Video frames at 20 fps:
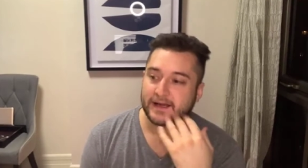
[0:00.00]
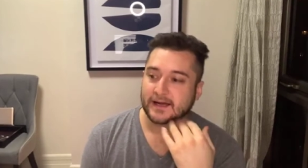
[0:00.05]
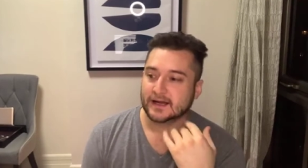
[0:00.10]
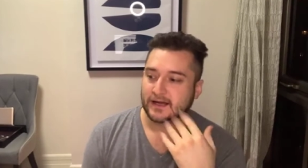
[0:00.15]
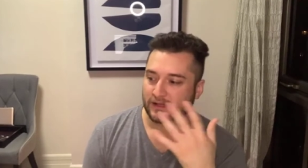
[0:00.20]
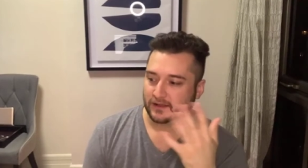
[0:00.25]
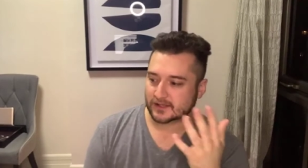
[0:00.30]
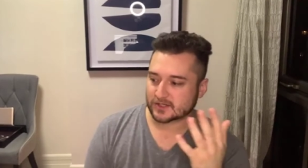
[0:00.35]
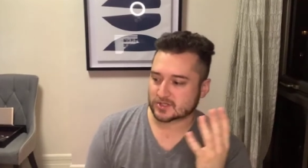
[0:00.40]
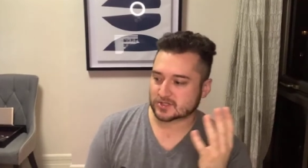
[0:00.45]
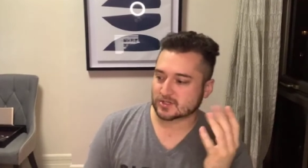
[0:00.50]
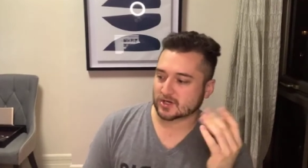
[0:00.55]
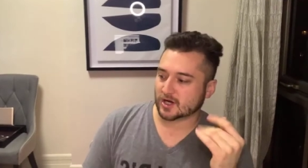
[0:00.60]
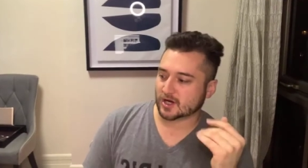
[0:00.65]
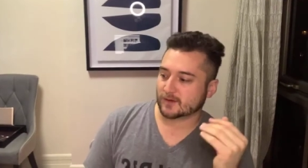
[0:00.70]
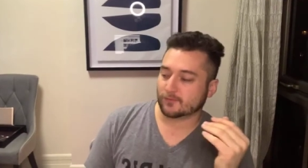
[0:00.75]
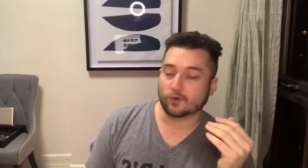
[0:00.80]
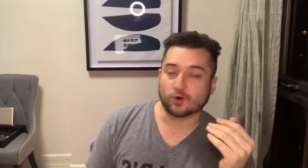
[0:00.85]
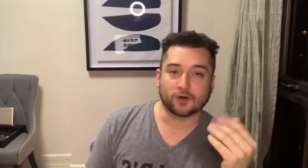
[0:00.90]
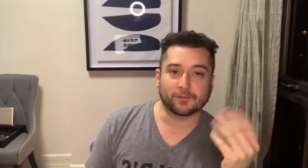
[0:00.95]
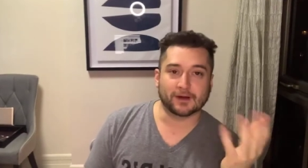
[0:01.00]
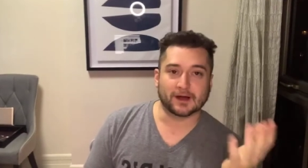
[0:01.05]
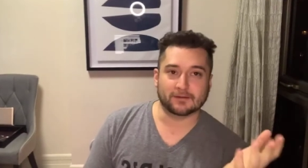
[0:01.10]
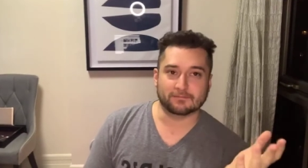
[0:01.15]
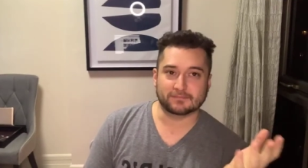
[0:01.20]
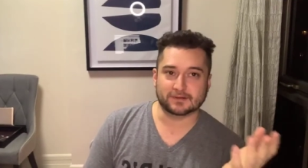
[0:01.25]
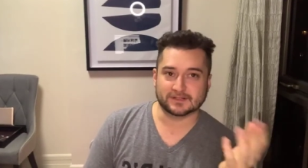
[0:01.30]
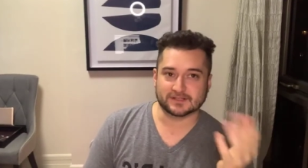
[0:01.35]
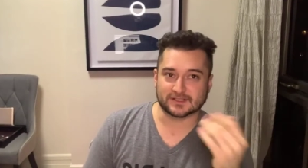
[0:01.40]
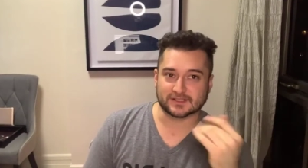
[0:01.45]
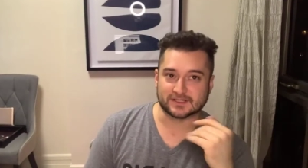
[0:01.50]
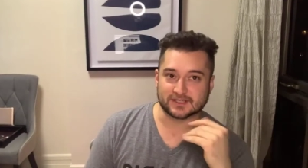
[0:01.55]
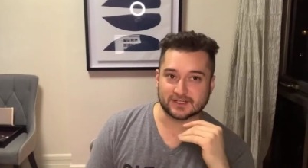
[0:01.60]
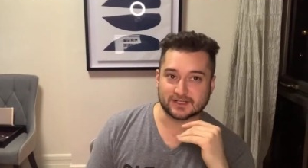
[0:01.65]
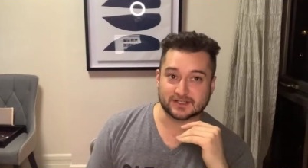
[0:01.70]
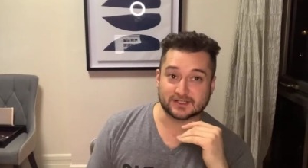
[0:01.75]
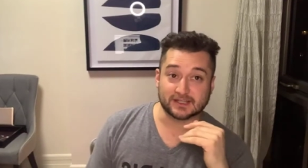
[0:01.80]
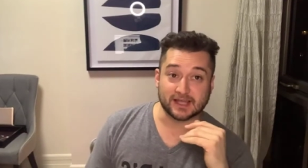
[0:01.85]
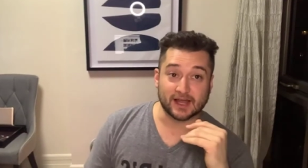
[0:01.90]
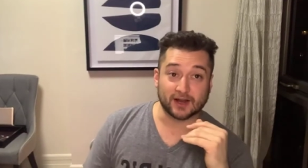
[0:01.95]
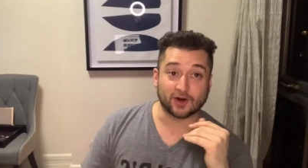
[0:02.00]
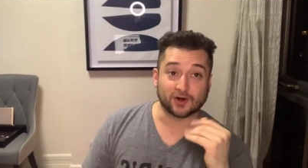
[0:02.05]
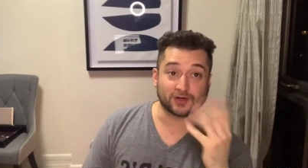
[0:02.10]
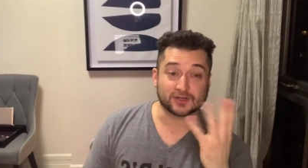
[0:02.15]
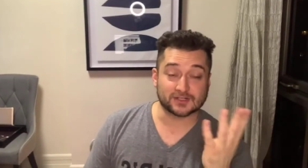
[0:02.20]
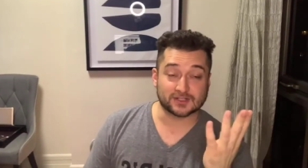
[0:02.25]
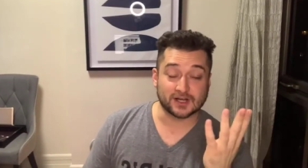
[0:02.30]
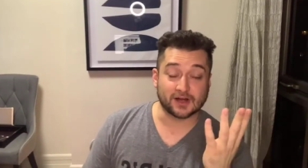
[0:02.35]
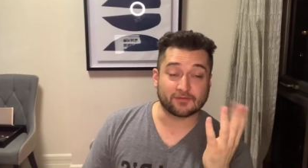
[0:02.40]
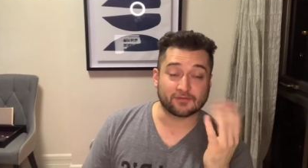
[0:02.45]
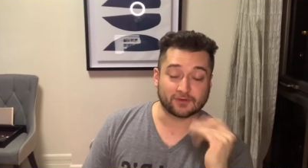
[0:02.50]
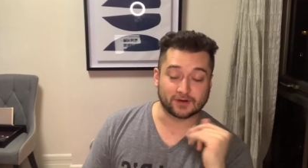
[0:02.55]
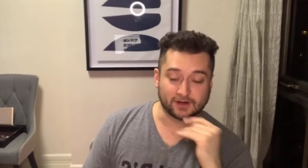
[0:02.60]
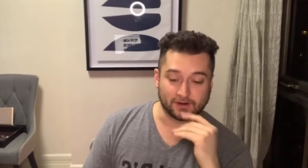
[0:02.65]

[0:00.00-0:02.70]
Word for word: let's talk more about businesses that are suffering.